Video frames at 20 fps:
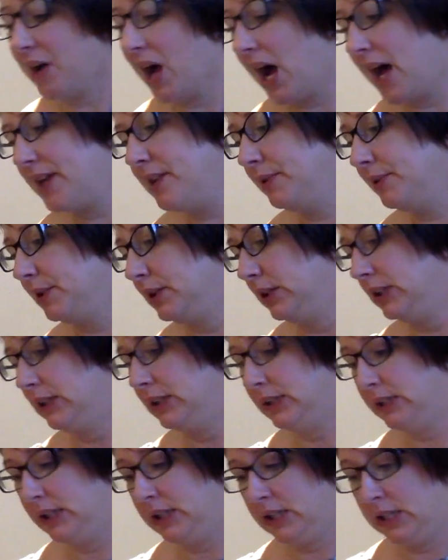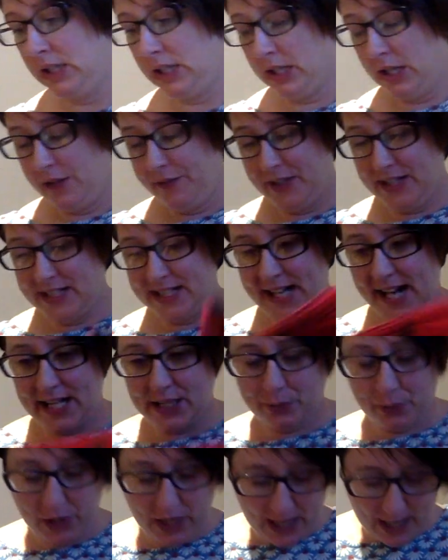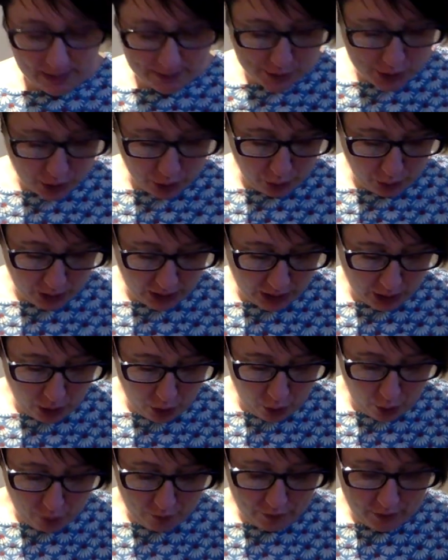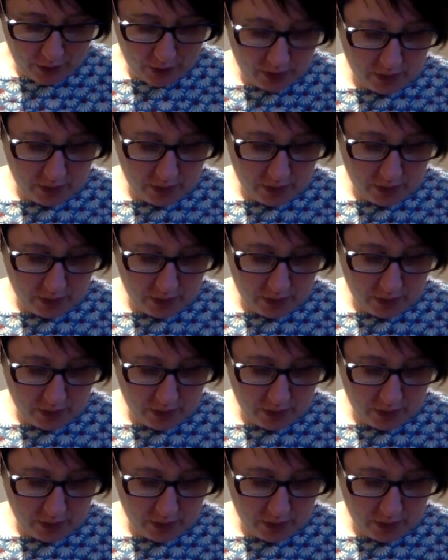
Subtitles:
fine. This next one I absolutely love.